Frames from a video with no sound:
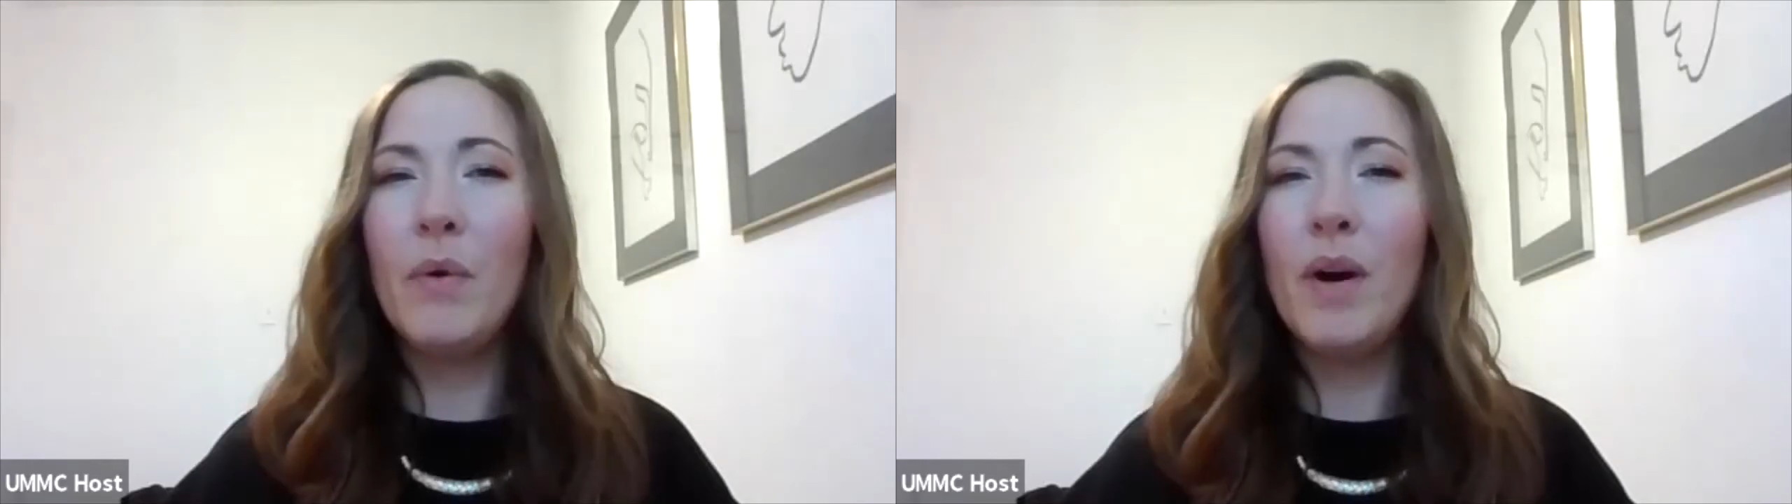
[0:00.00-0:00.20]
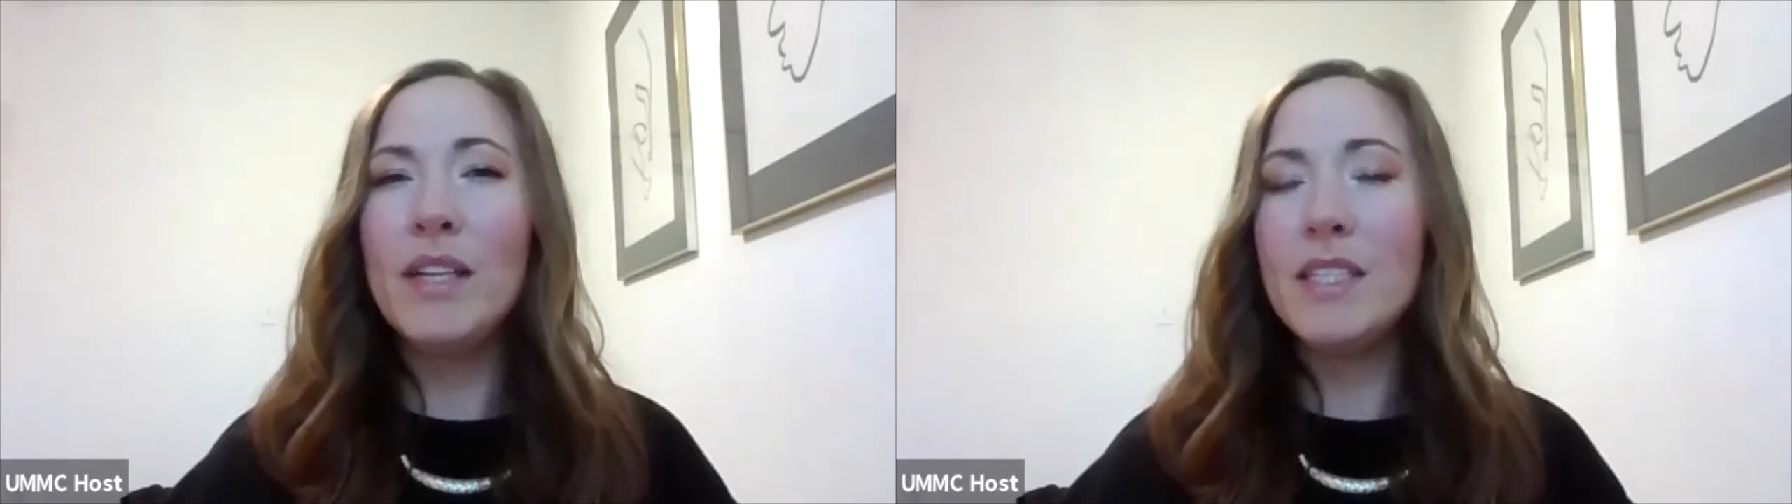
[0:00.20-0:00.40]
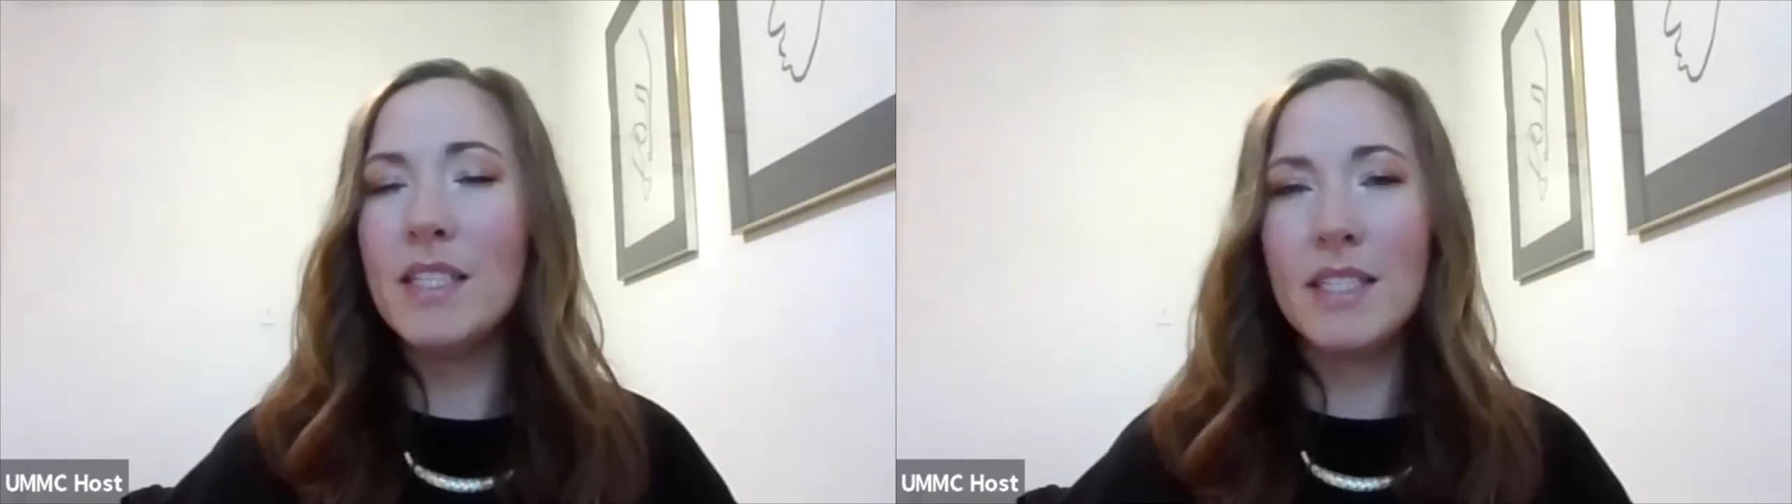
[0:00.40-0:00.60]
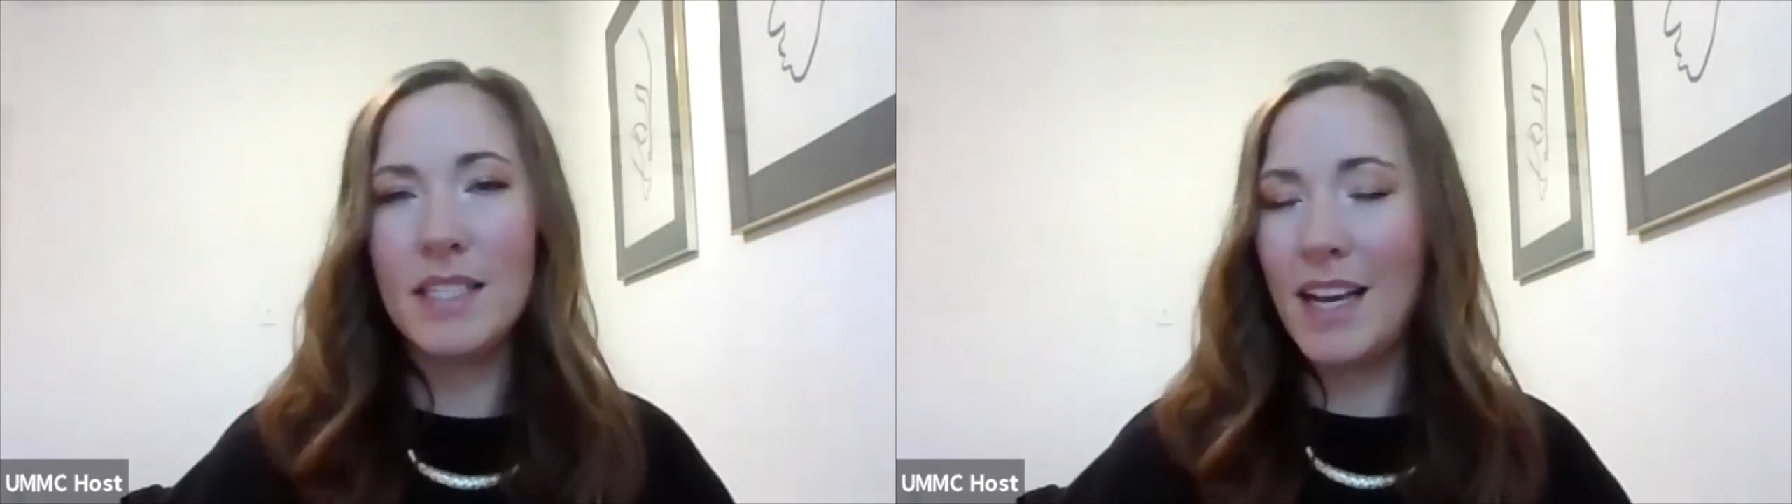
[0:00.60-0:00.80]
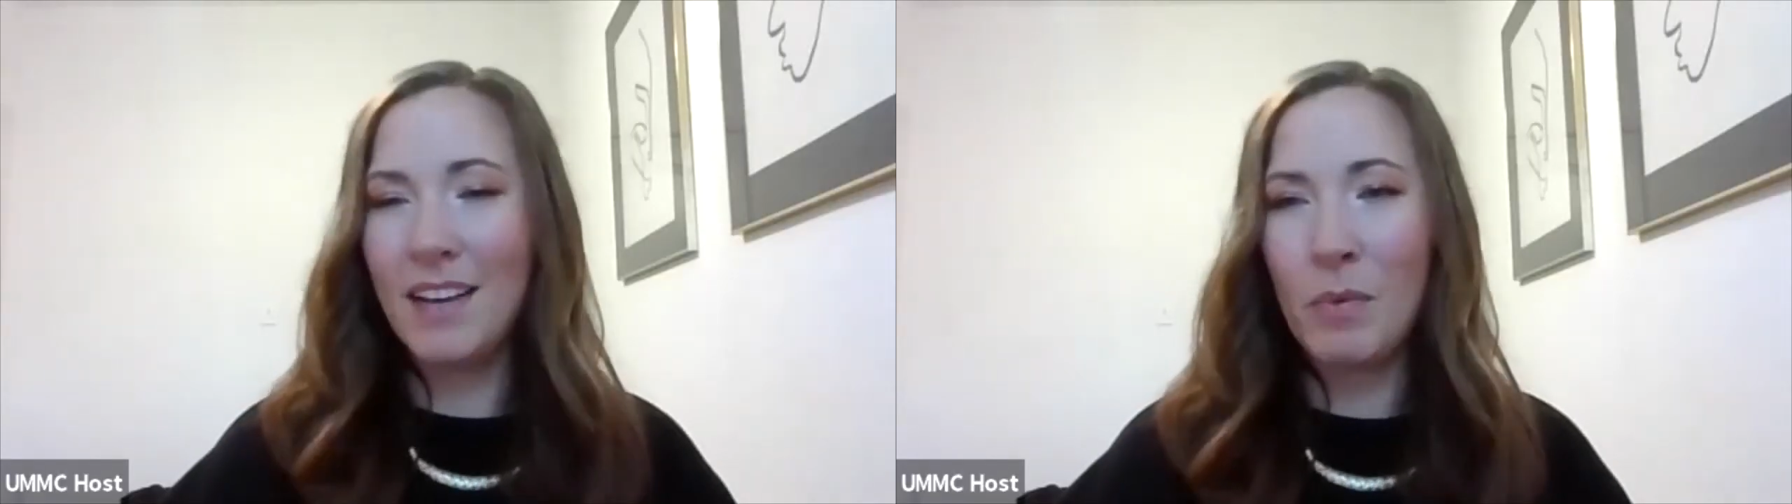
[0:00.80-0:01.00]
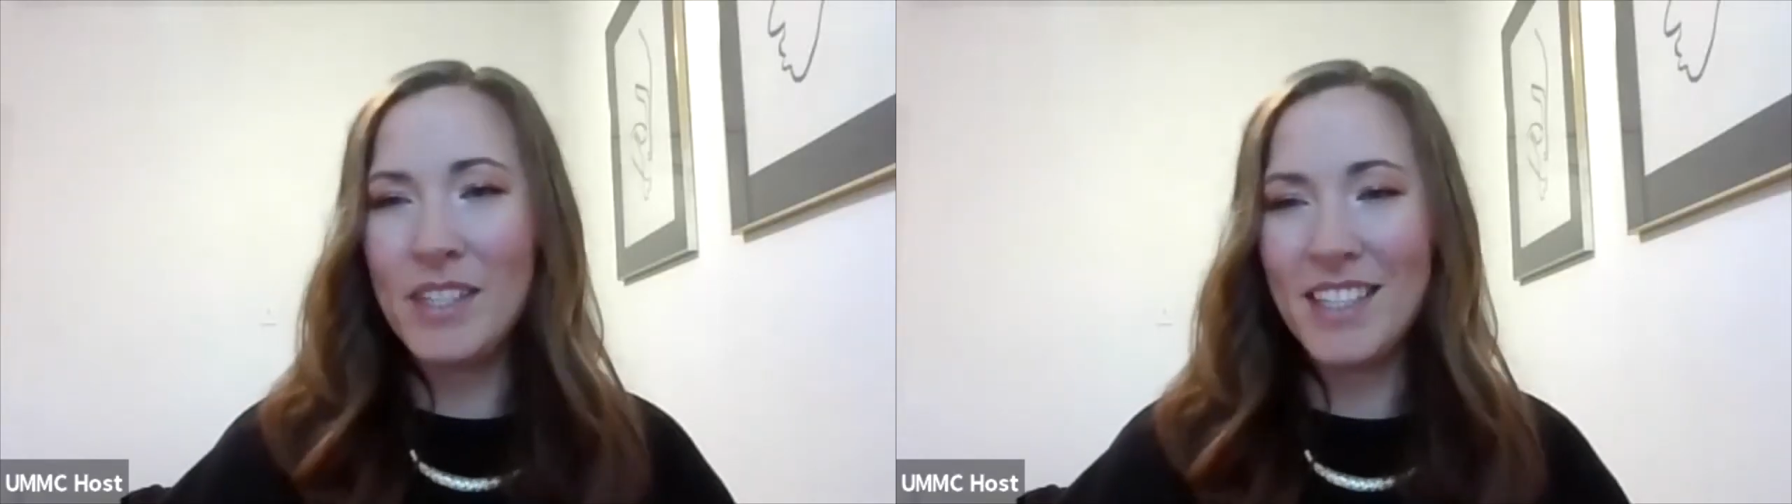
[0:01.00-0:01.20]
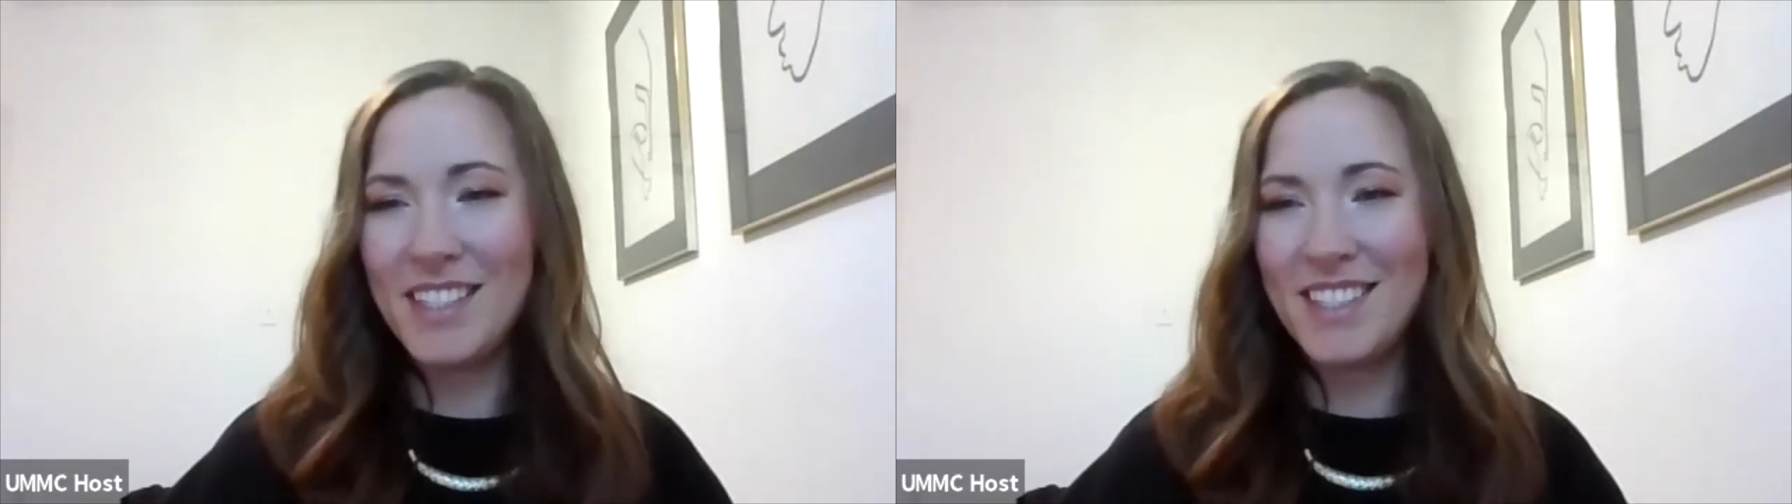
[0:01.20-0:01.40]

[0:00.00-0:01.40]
what does the te- what does a